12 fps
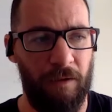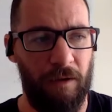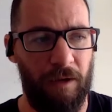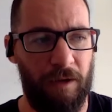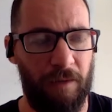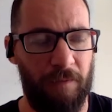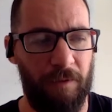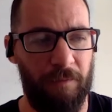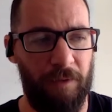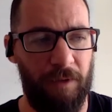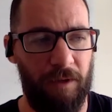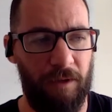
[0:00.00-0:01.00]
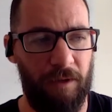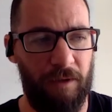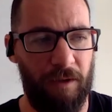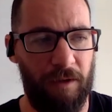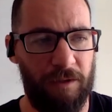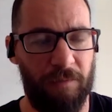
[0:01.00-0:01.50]
a couple of big
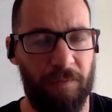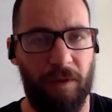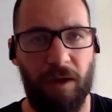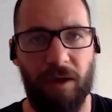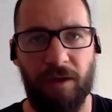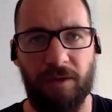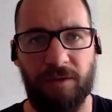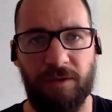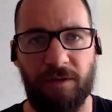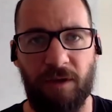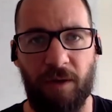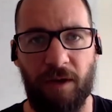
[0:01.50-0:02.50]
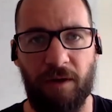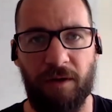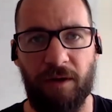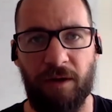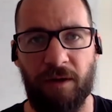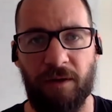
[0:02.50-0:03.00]
uh, suppliers going
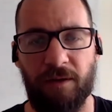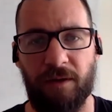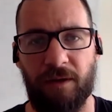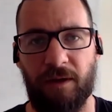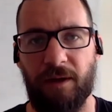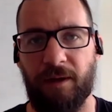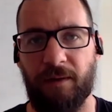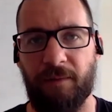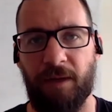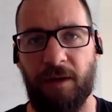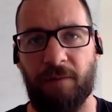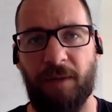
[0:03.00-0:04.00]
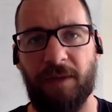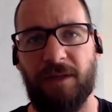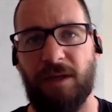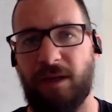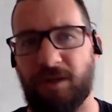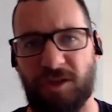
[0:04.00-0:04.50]
under, um, and it
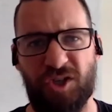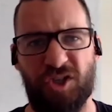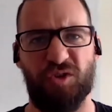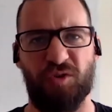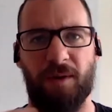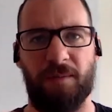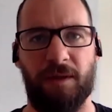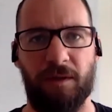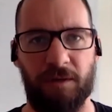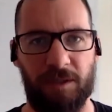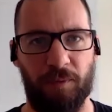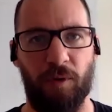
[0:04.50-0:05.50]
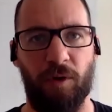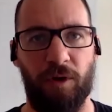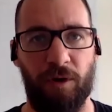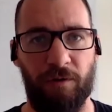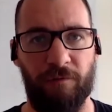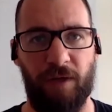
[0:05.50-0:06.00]
basically just stripped the sport
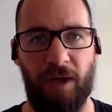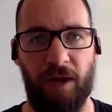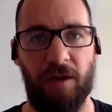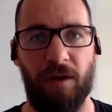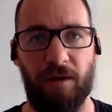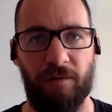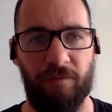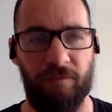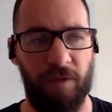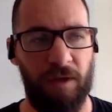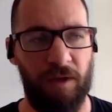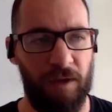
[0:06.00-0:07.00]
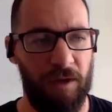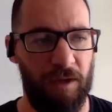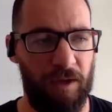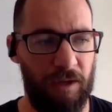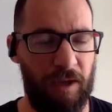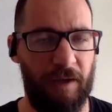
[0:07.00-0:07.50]
of any kind of
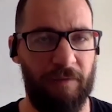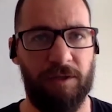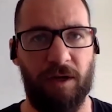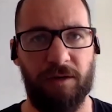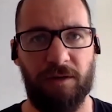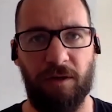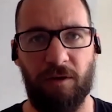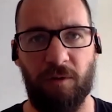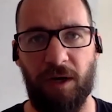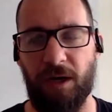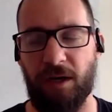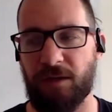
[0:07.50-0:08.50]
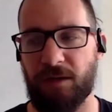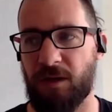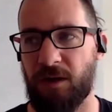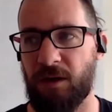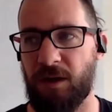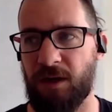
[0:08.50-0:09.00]
uh, advertising liquidity. So
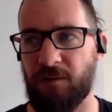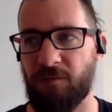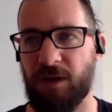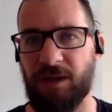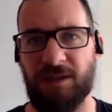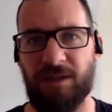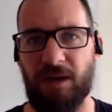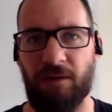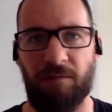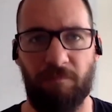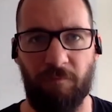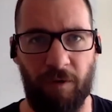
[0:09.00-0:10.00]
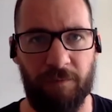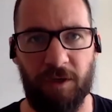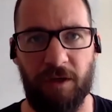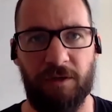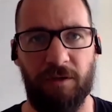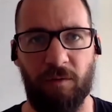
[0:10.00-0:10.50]
it really sent
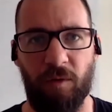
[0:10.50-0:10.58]
Riptide to the